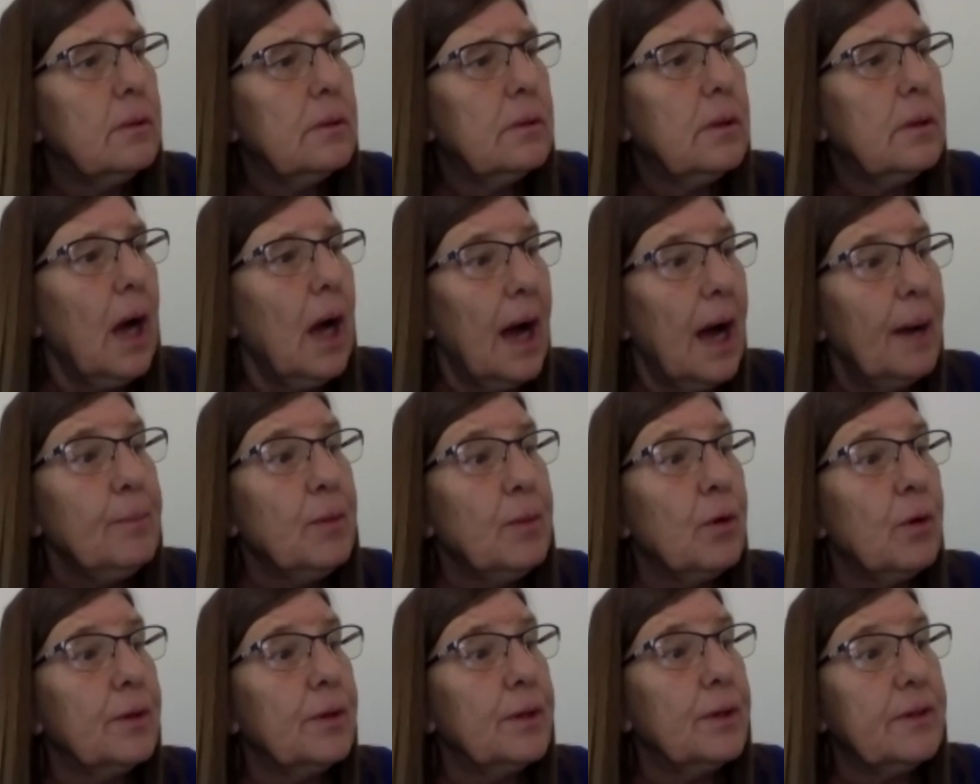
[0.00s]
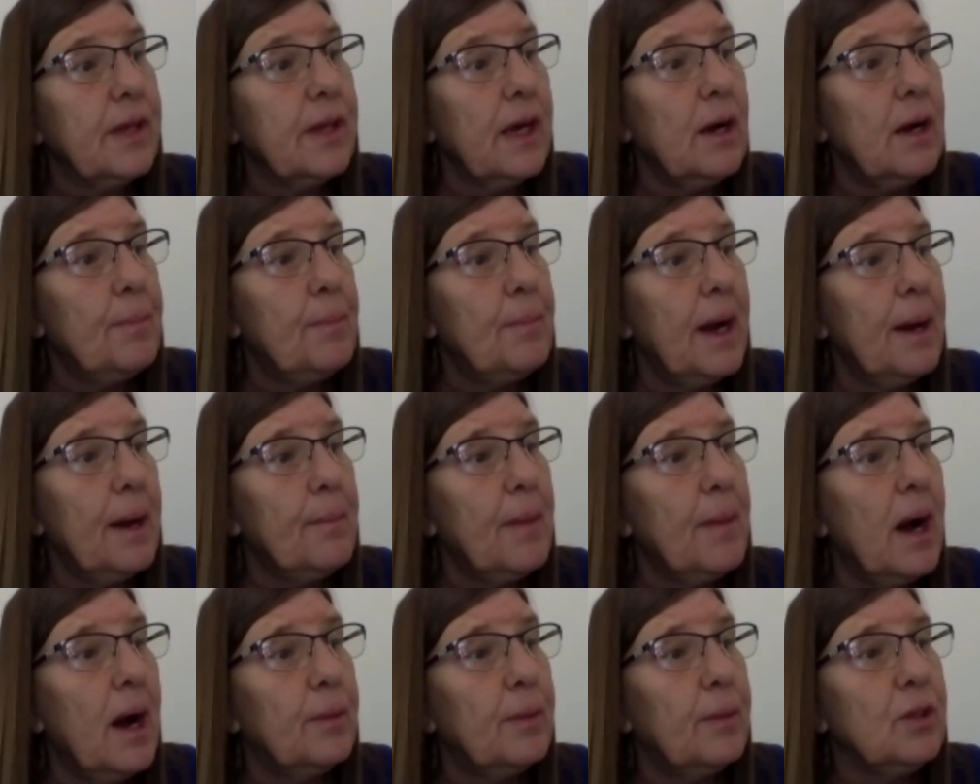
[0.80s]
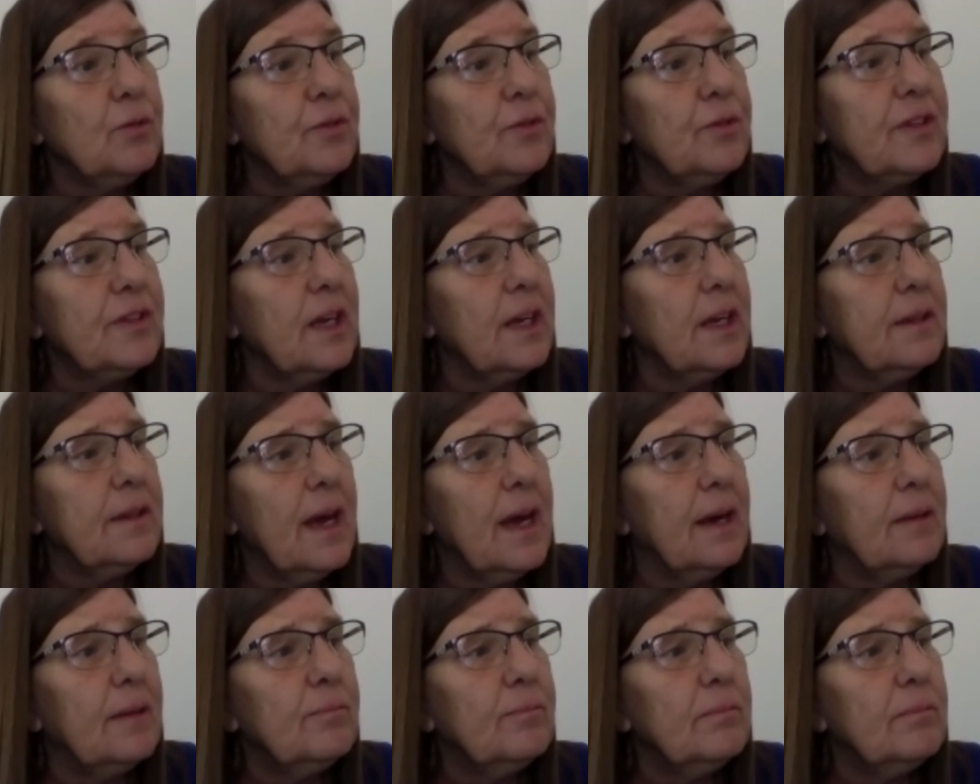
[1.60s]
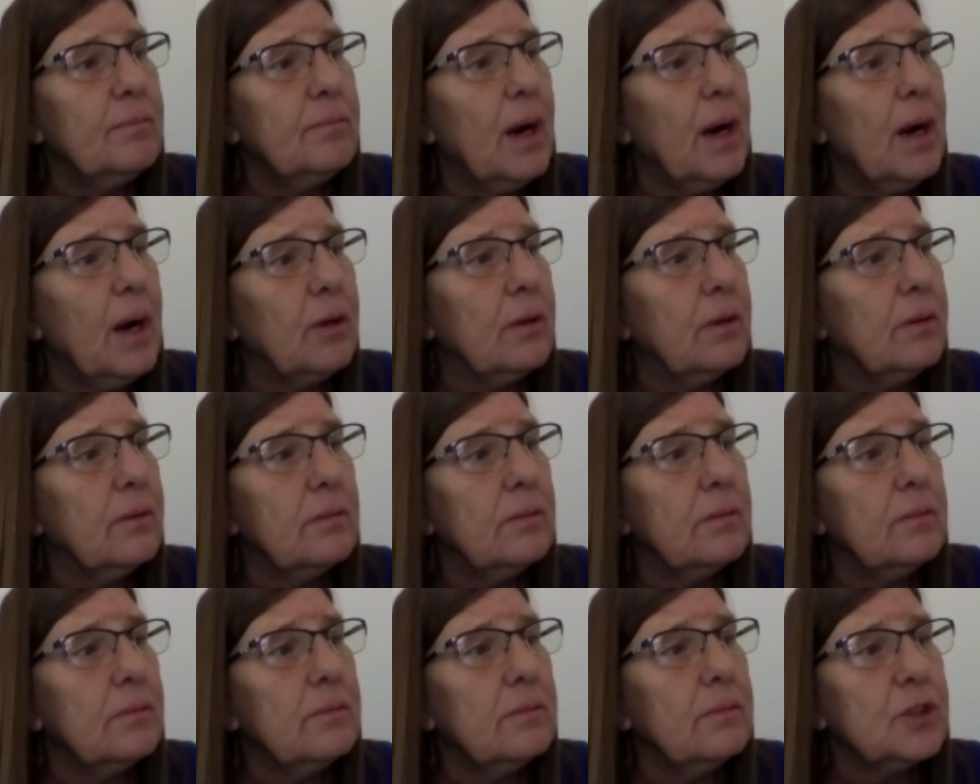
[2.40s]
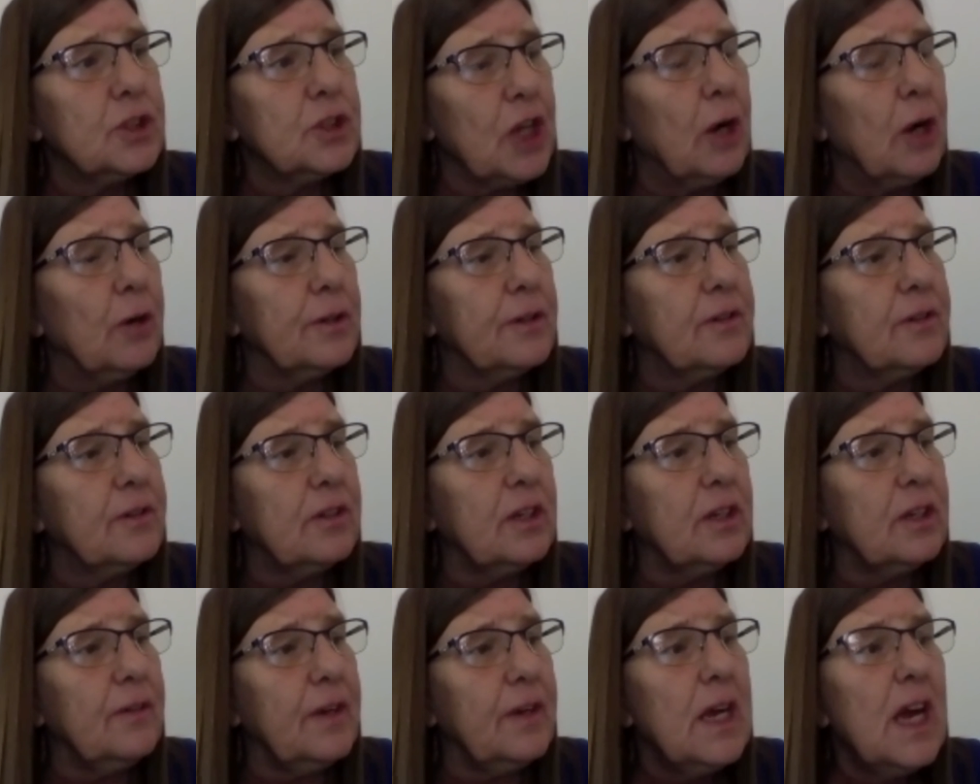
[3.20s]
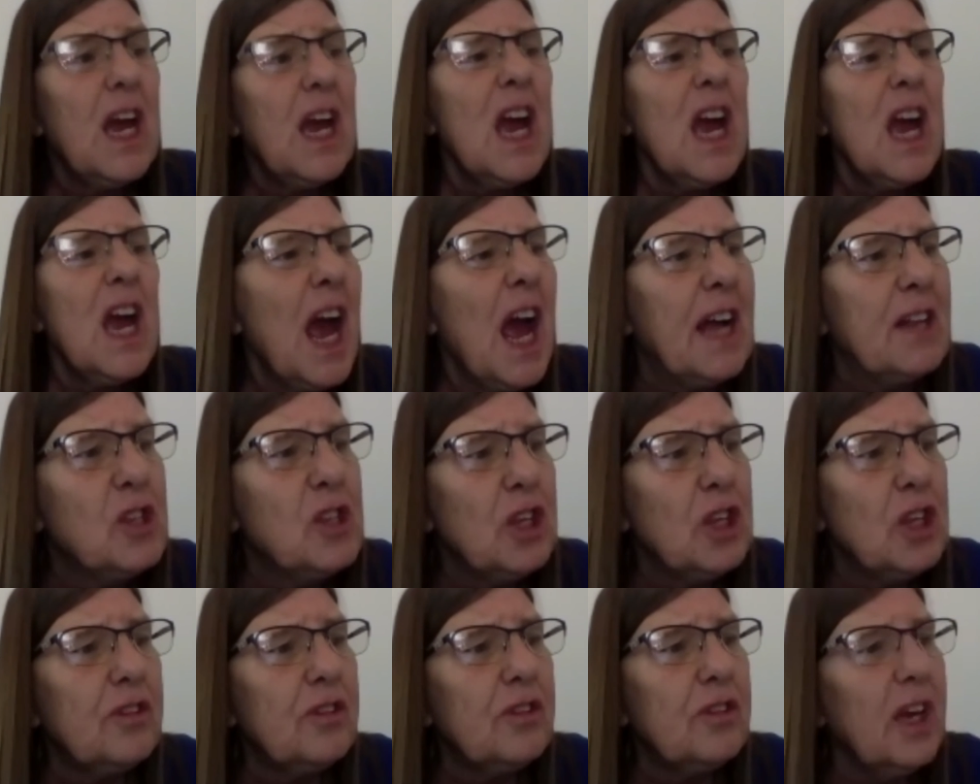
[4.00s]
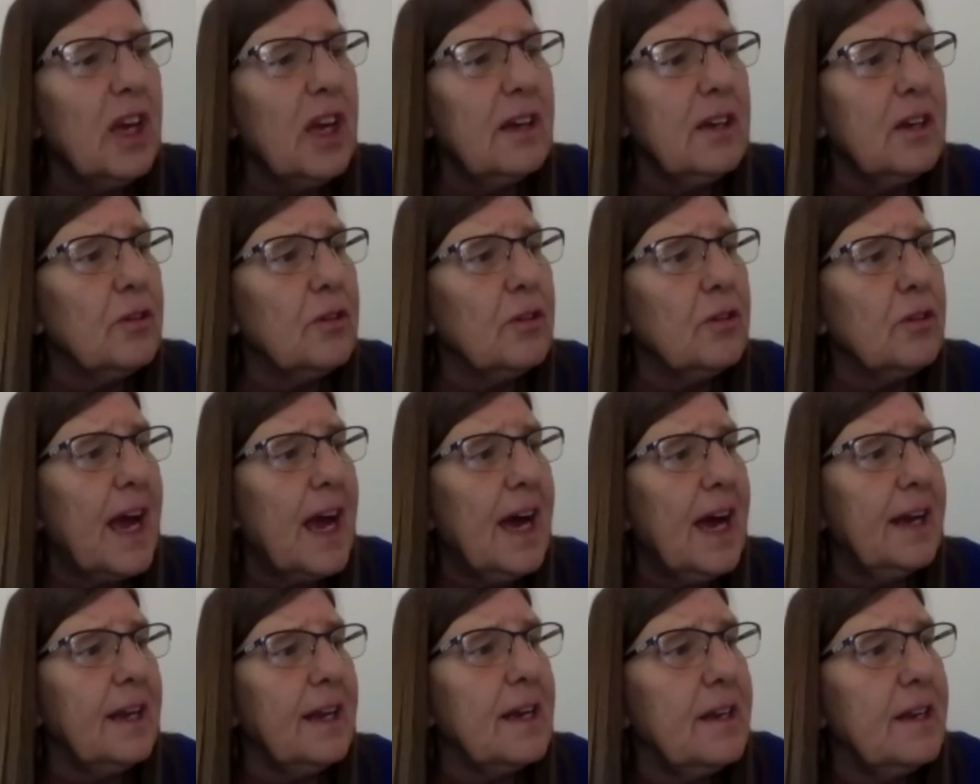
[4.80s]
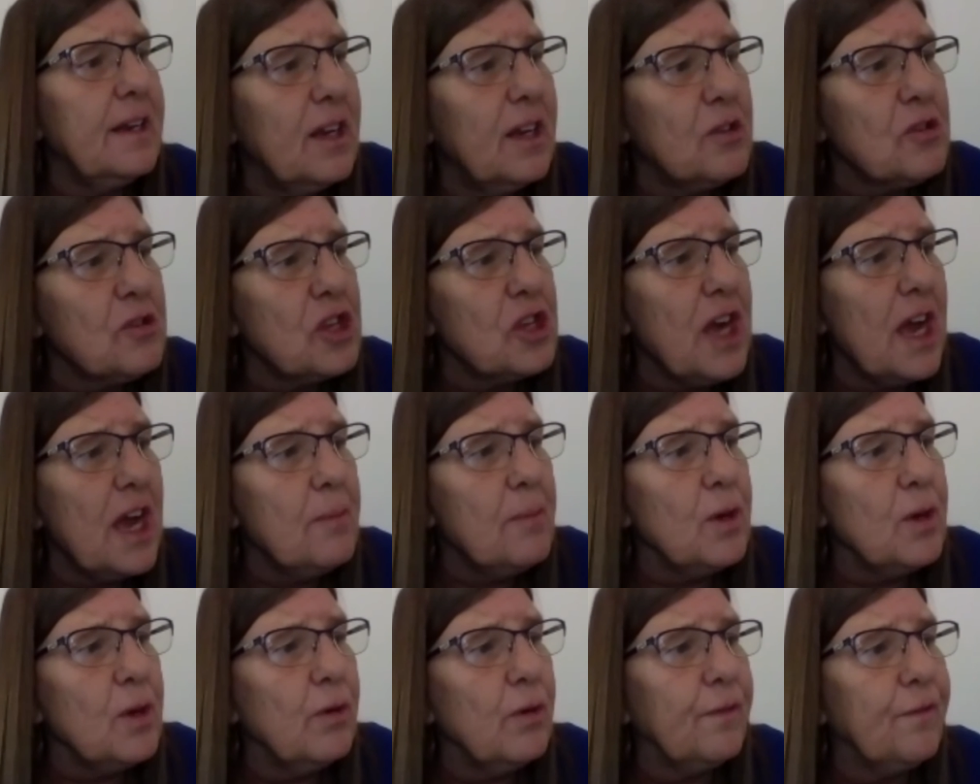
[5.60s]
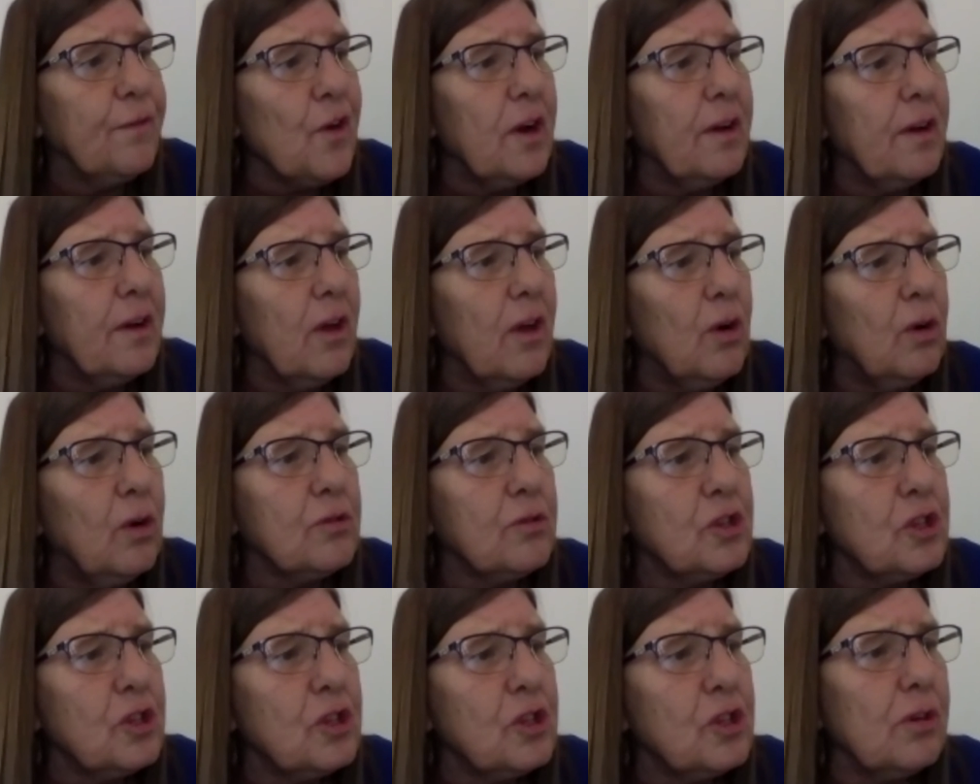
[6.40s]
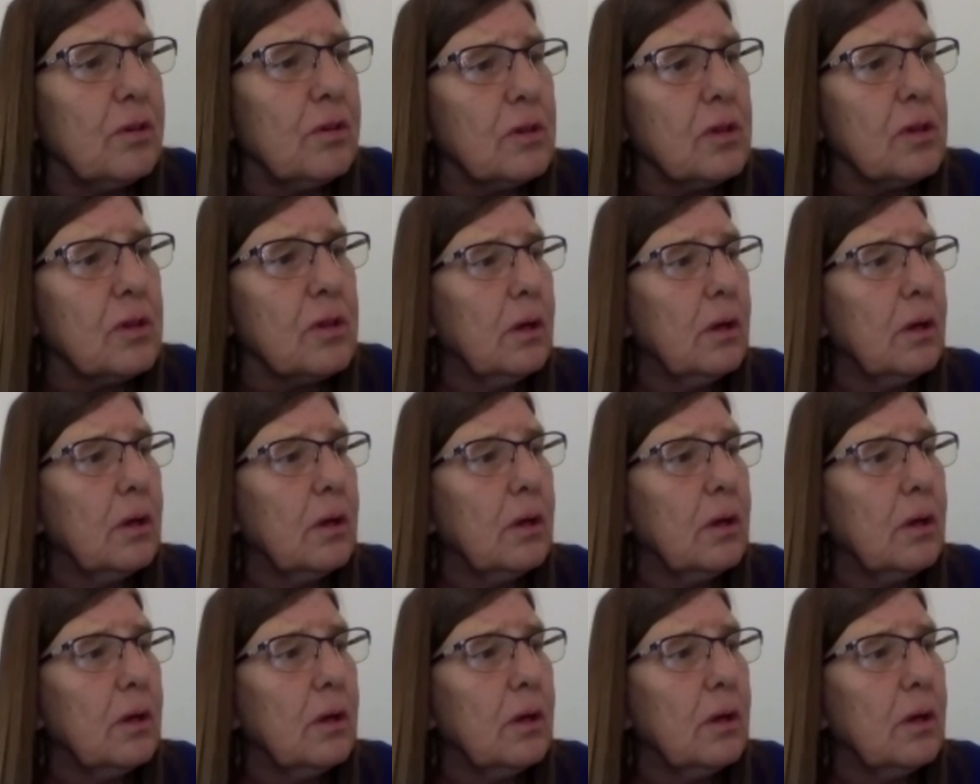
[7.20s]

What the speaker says: "I'm going to tell my mama you said that about," shouted Stevie, "and she'll tell your daddy, and he'll shame you in front of the whole church.